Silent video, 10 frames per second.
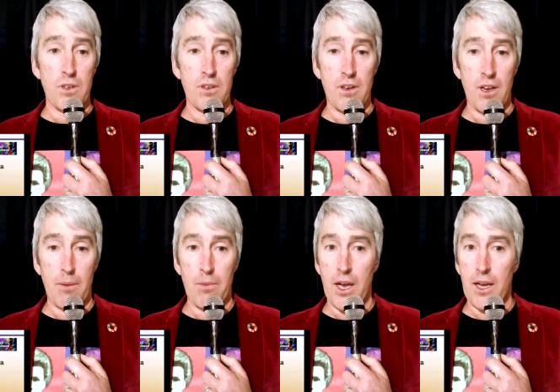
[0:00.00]
And I'm
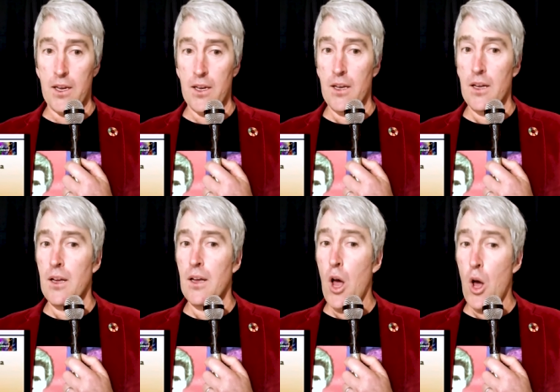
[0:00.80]
like,
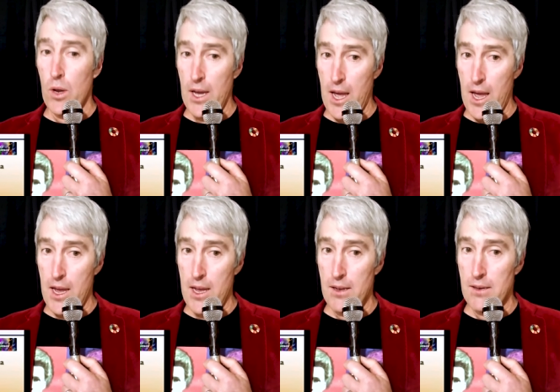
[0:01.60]
okay,
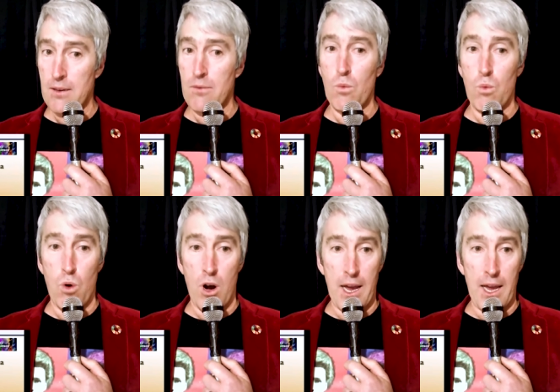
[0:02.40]

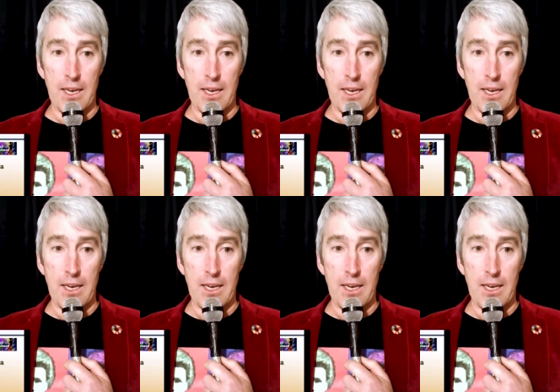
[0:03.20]
why?